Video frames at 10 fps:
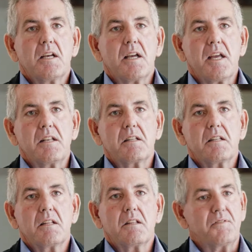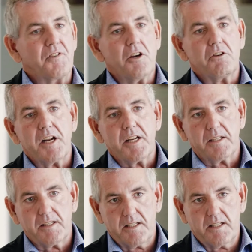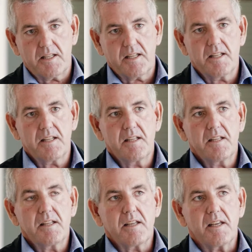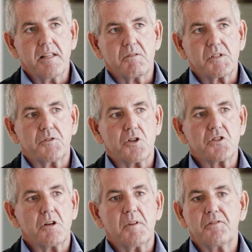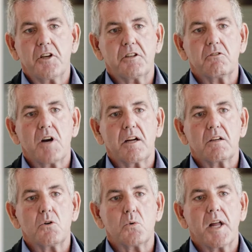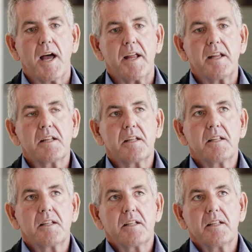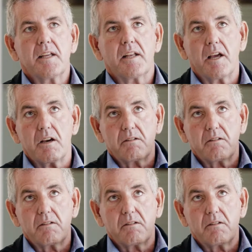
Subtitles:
and the phone rang, and that was the first time the phone had rung all day. And I